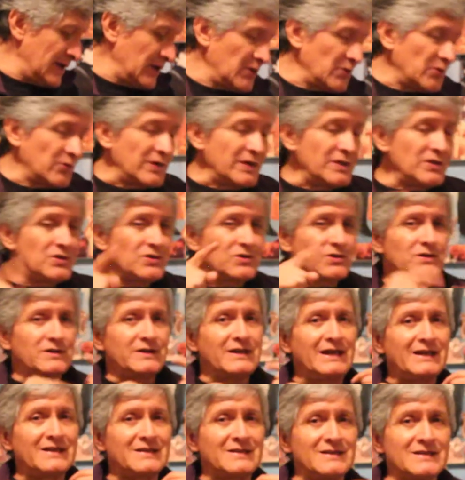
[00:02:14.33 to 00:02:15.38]
when you
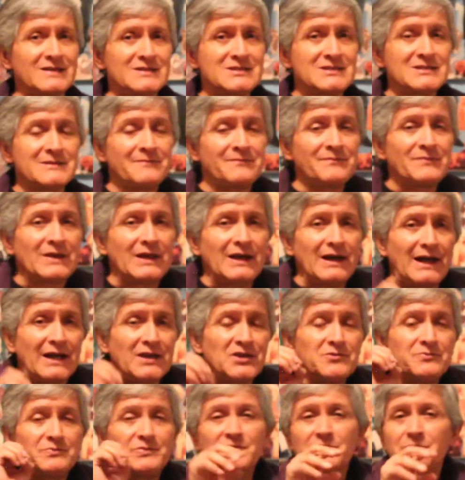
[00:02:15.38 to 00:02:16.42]
connect this and
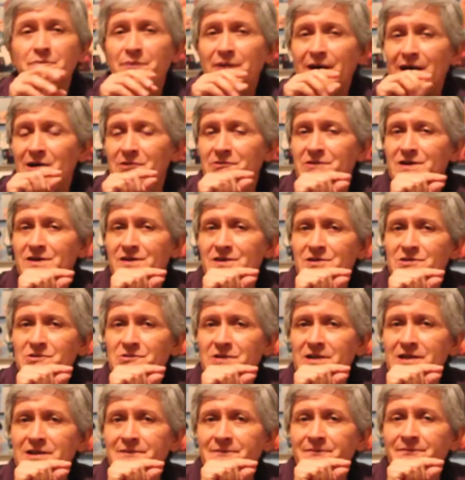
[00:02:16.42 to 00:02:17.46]
you put power through
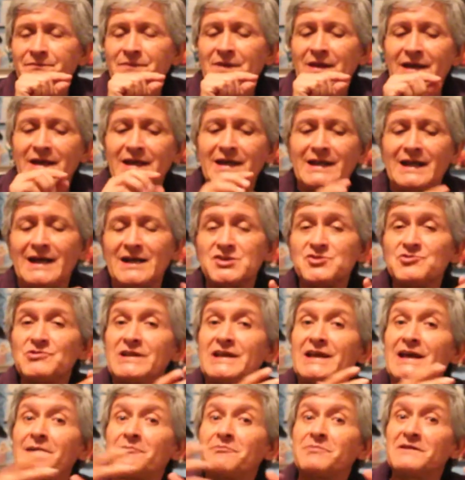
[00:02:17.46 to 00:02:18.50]
it, it
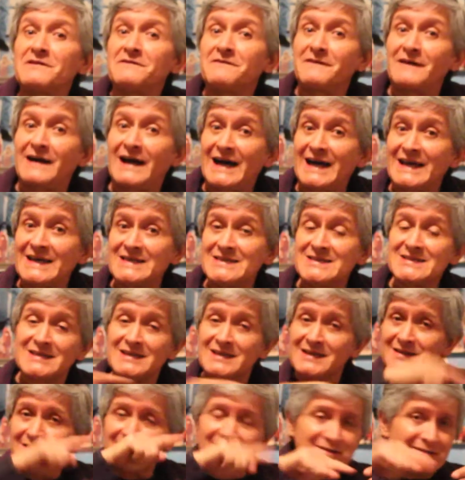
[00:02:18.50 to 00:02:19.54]
actually amplifies
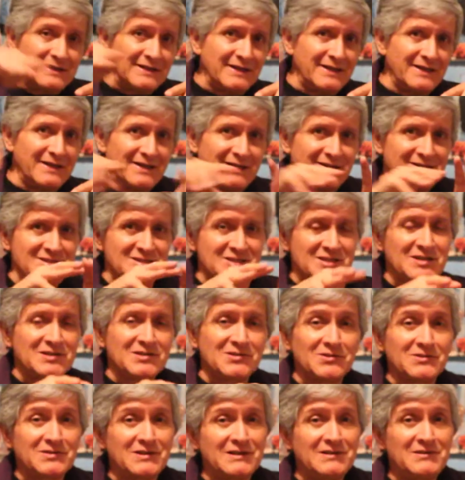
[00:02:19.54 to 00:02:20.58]
the
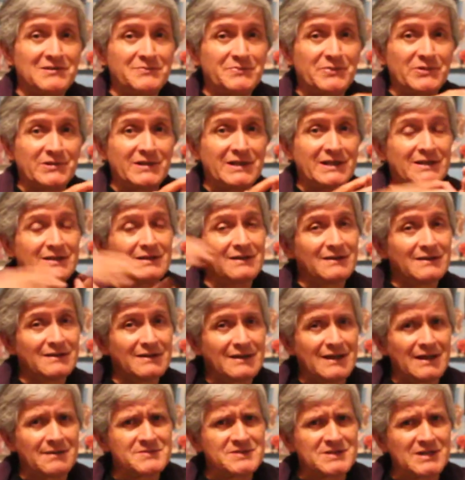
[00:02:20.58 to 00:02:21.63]
signal that you put in,
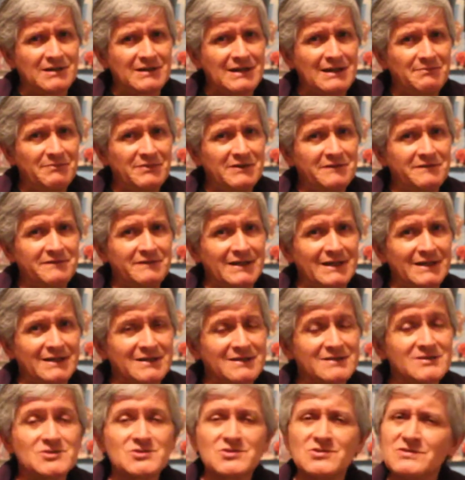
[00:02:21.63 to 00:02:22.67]
comes out amplified.
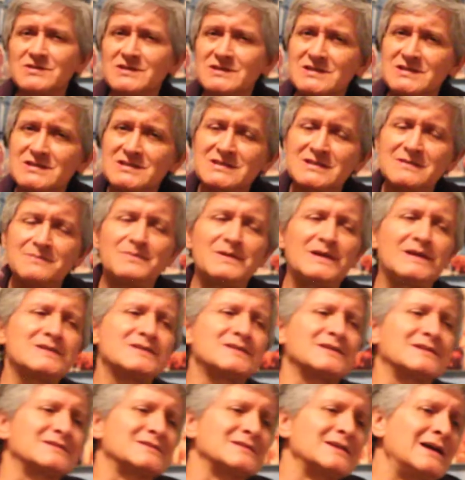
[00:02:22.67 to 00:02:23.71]
So this is the
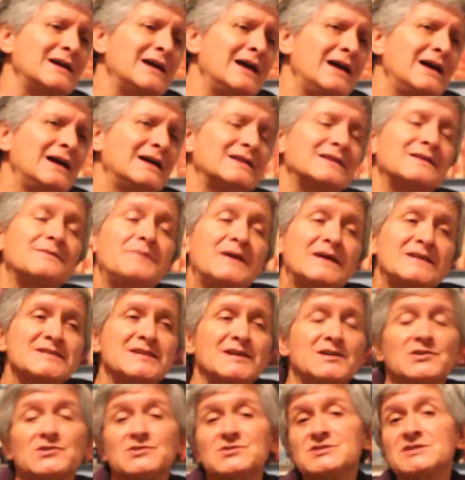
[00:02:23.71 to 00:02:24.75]

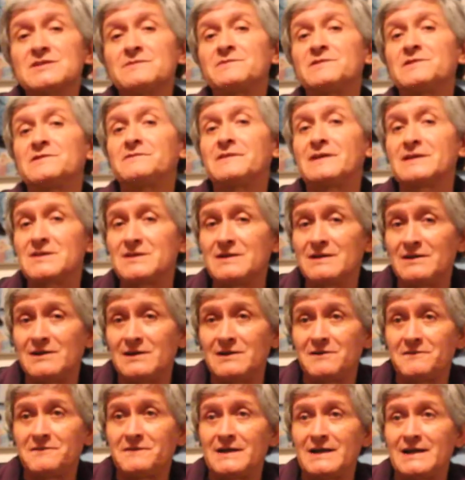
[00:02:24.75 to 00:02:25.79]
basic concept of
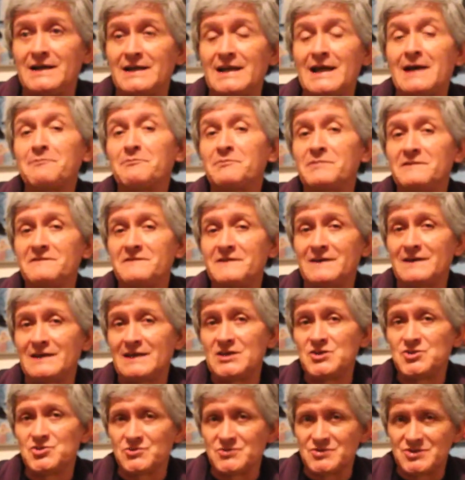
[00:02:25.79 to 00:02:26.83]
an
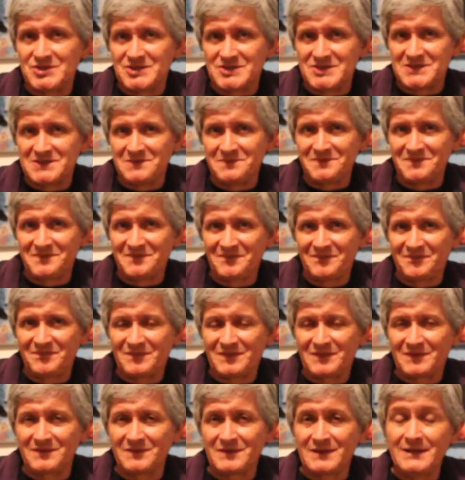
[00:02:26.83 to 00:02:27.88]
amplification system.
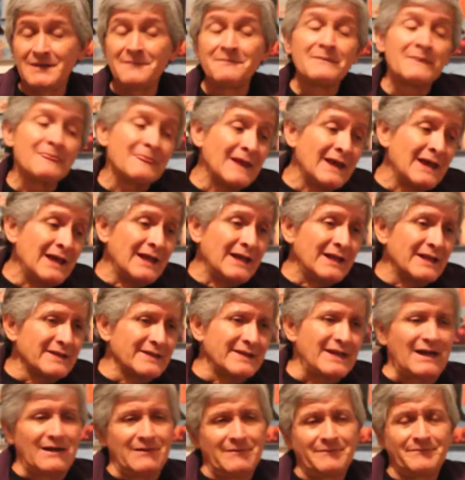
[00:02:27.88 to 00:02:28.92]
Okay.
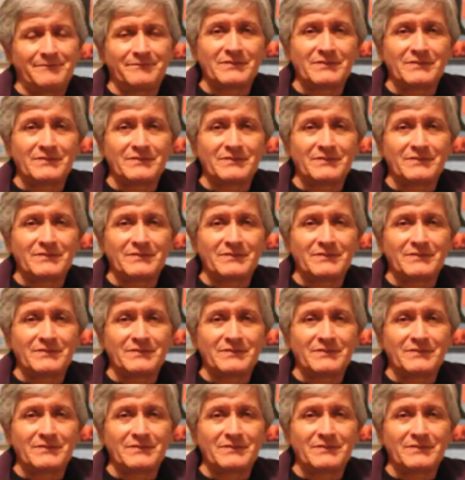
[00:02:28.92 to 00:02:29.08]
Now